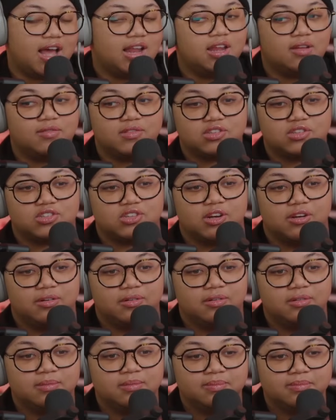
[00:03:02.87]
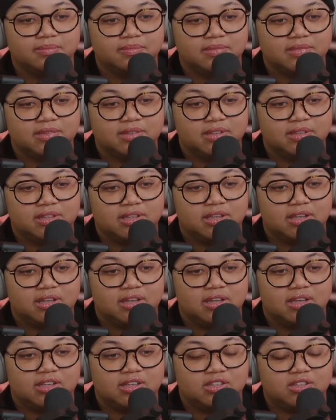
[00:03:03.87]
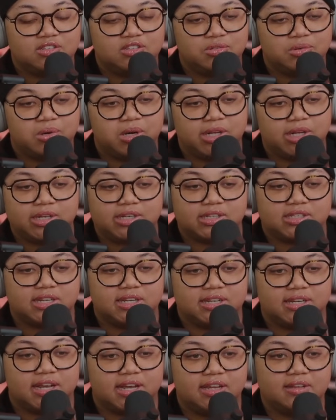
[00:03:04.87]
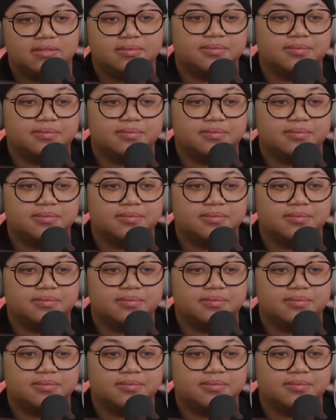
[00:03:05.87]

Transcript: love the show. Is it too early to say that?